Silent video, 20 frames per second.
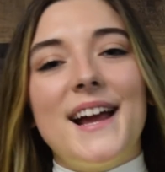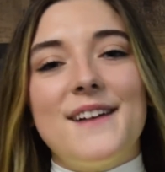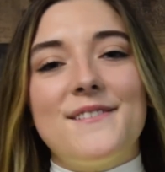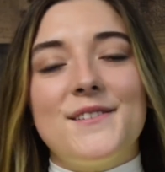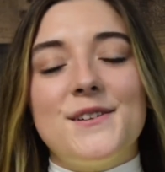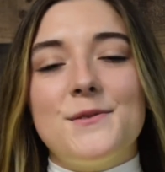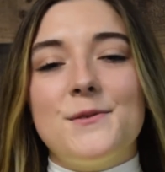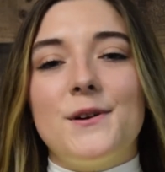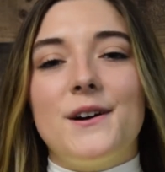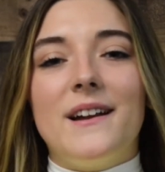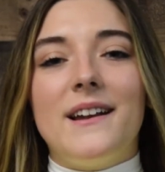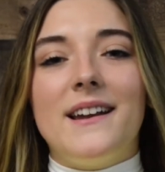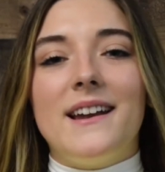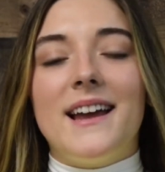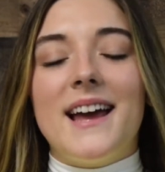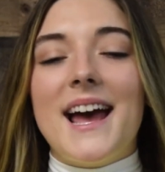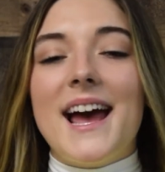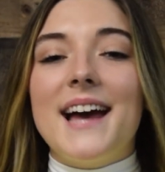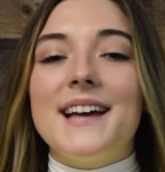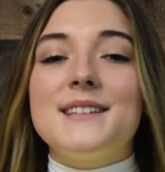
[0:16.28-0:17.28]
everyone.
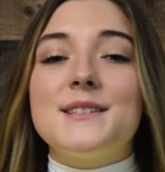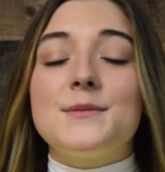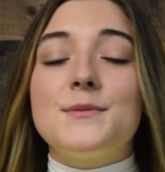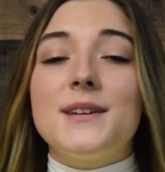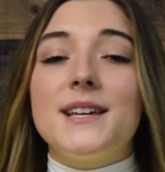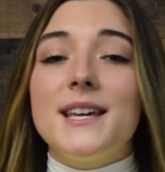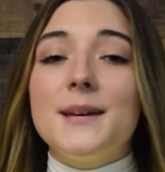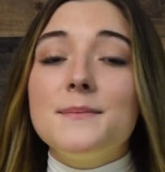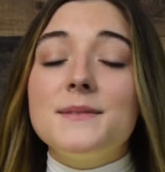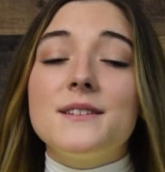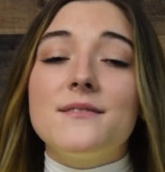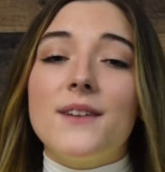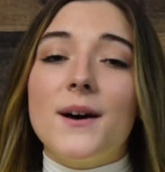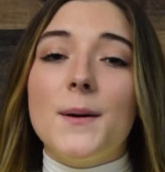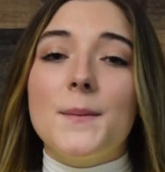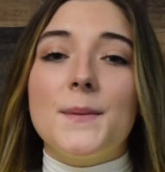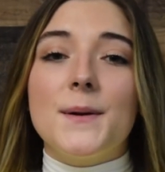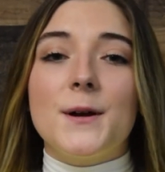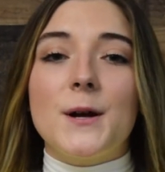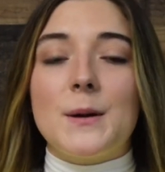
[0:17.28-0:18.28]
As we keep
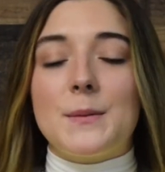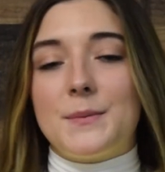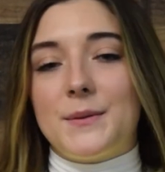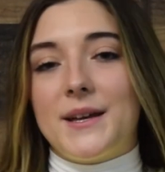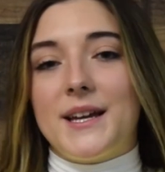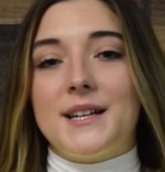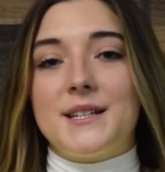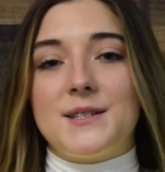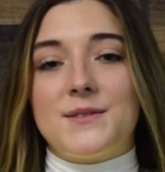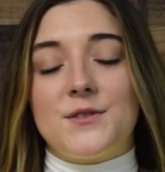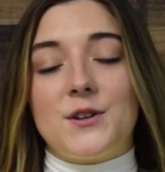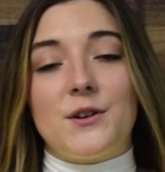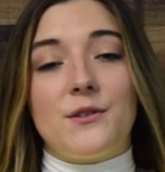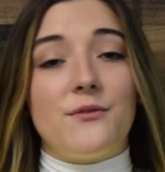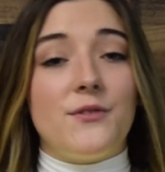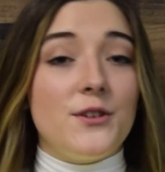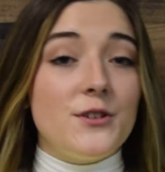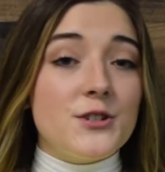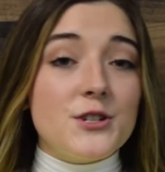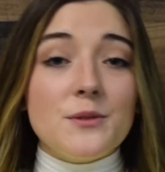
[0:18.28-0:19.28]
developing our plans for
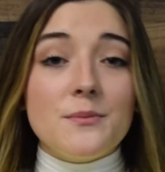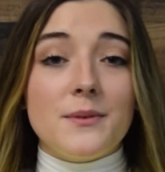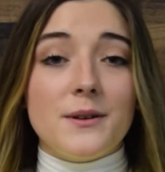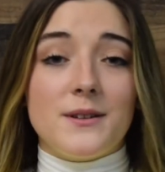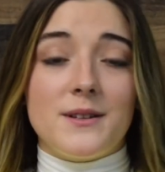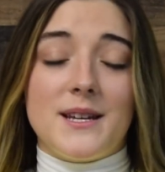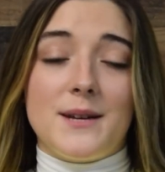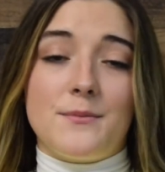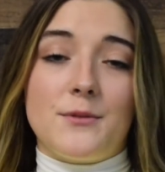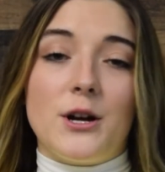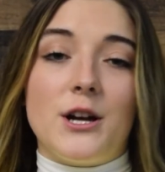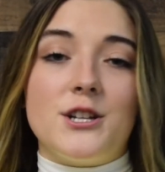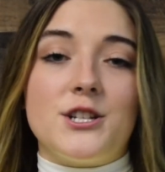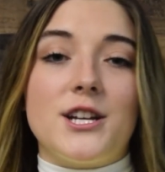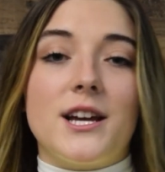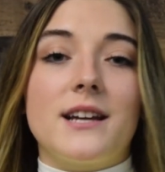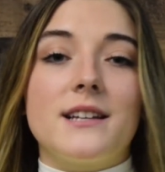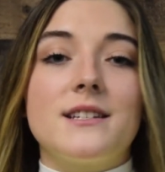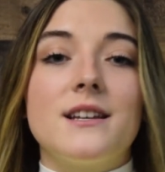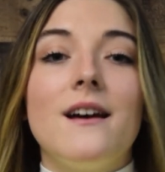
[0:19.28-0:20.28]
our future building
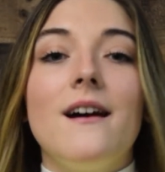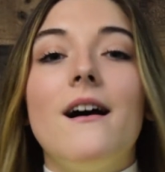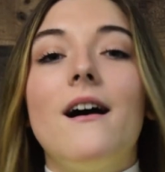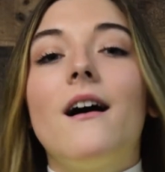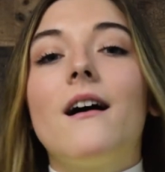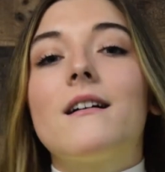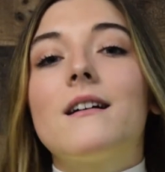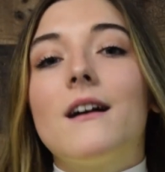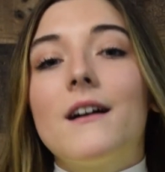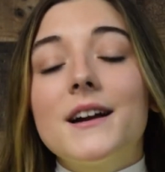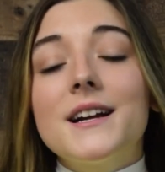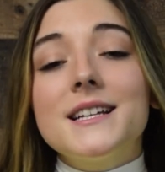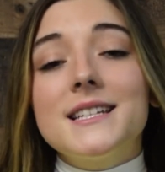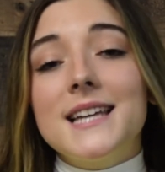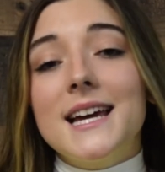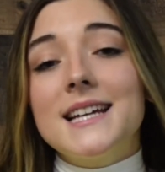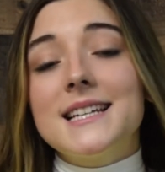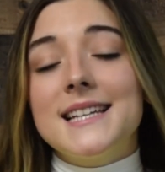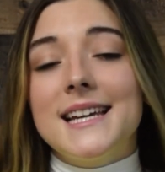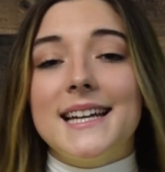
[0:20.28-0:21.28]
project, our
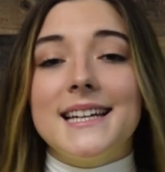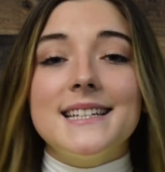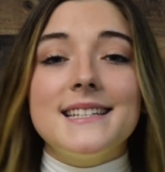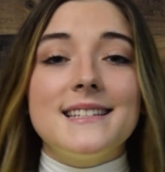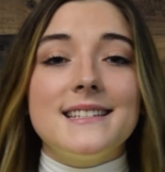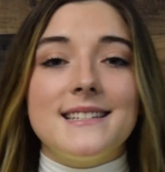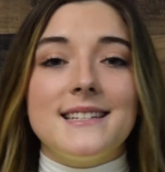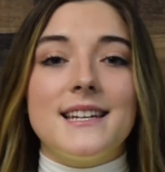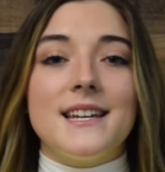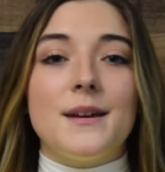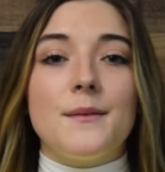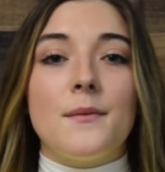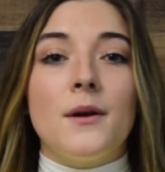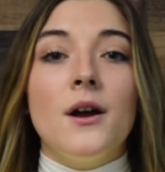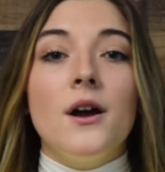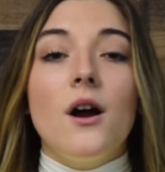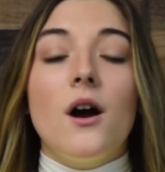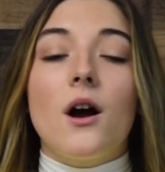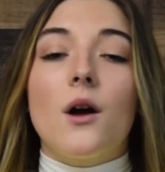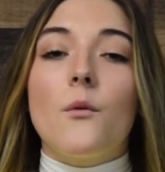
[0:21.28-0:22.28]
architect and his team
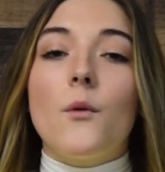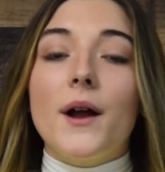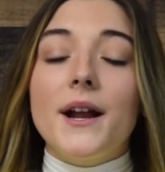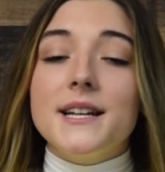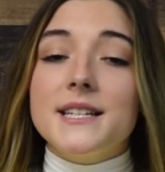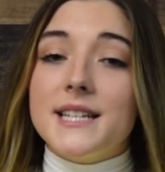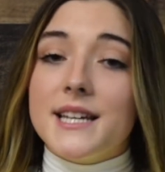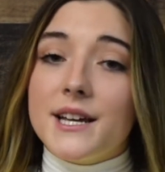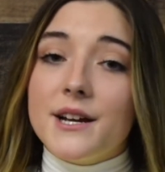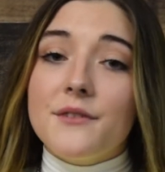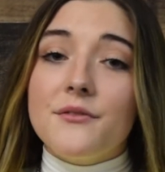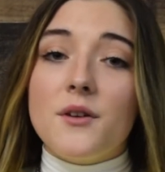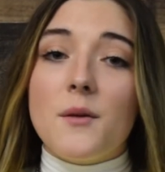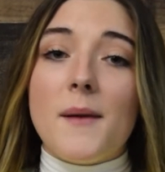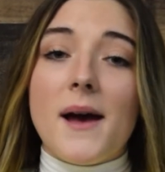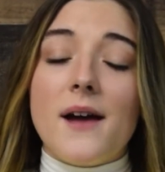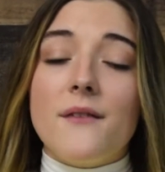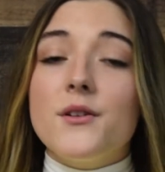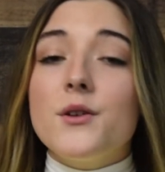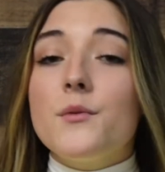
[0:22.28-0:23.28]
are wanting to hear
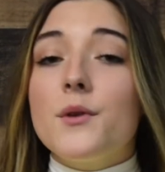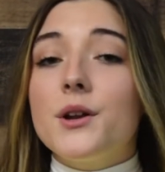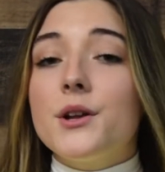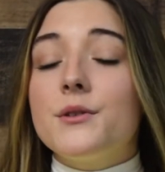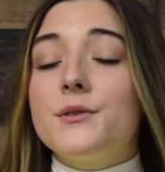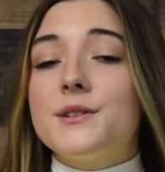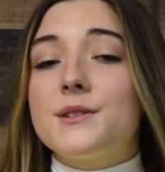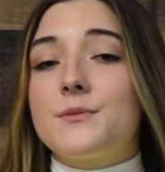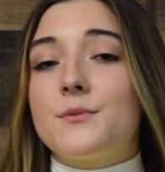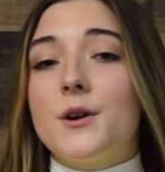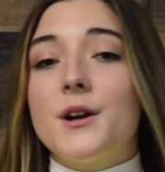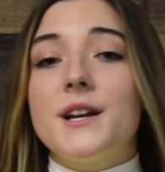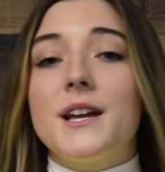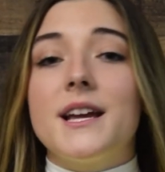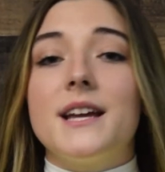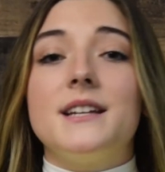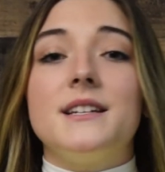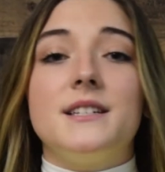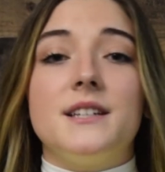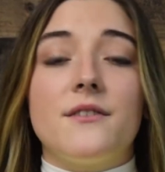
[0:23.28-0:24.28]
from everyone who is
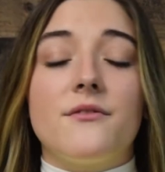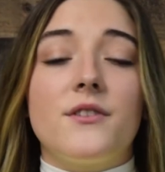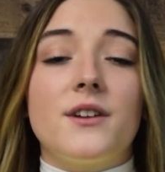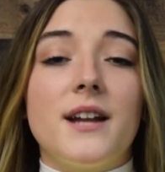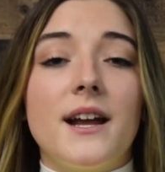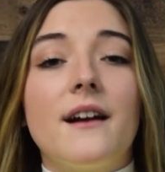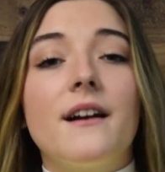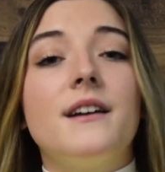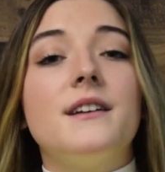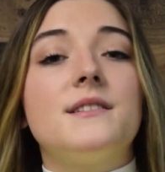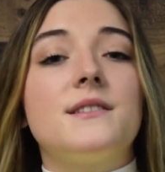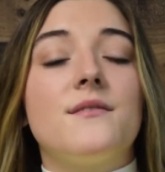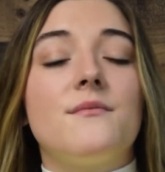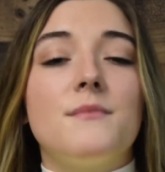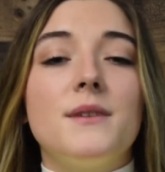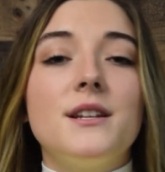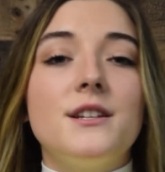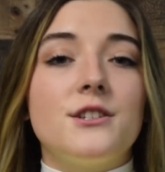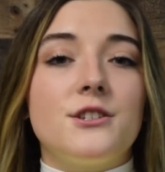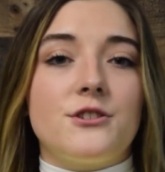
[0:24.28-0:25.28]
working in different areas of
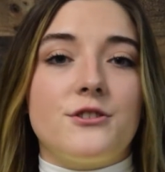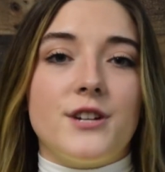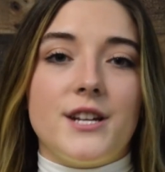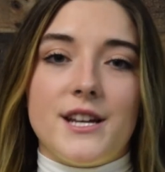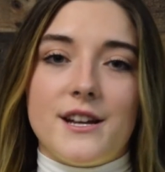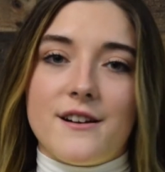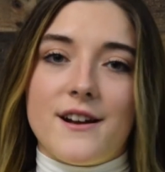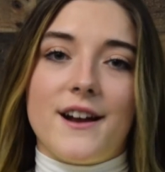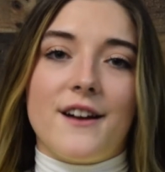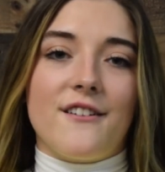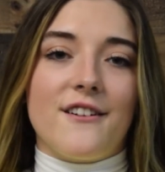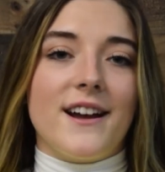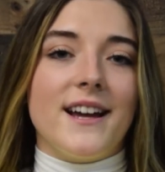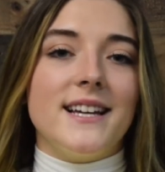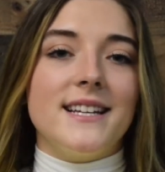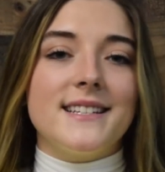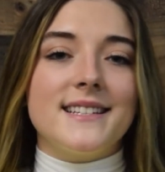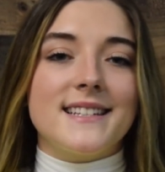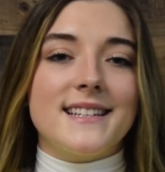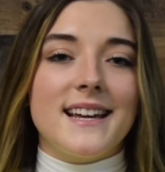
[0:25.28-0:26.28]
ministry here at
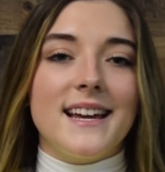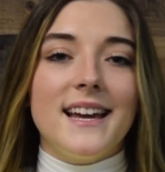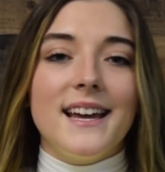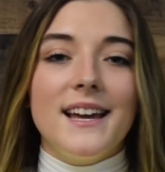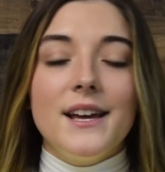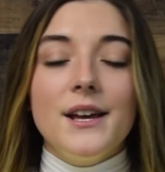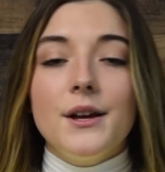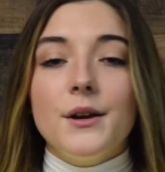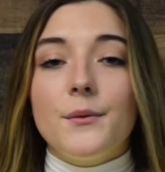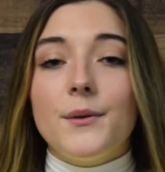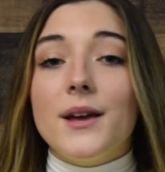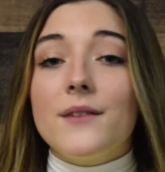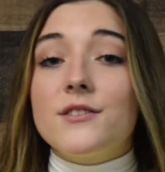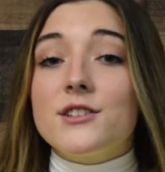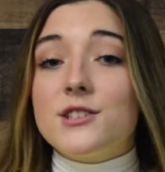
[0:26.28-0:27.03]
Grace. We have a